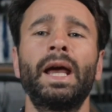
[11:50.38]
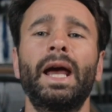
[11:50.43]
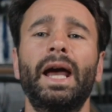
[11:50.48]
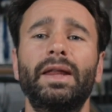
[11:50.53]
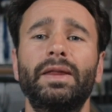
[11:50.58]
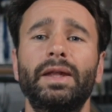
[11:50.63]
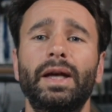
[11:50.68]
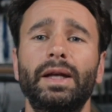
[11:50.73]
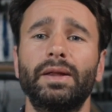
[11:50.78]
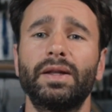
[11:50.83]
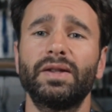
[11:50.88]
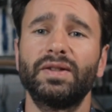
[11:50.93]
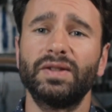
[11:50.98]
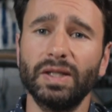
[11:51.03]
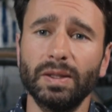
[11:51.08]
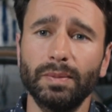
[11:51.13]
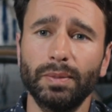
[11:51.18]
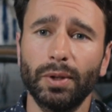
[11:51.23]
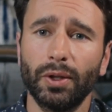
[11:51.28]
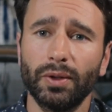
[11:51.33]
And then the
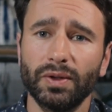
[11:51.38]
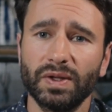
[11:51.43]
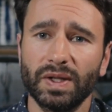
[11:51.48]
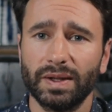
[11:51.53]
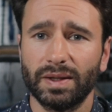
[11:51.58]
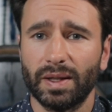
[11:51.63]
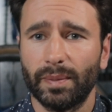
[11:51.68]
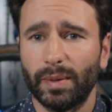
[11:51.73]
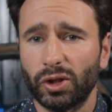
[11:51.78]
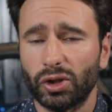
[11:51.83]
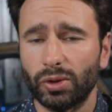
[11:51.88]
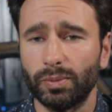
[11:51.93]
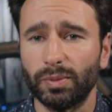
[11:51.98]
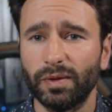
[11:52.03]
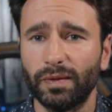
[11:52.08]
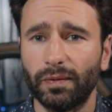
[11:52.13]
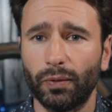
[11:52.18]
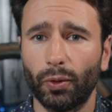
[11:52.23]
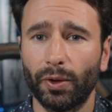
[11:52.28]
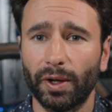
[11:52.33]
seat post, as I mentioned
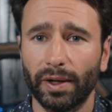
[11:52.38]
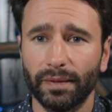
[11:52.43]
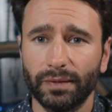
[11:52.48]
before,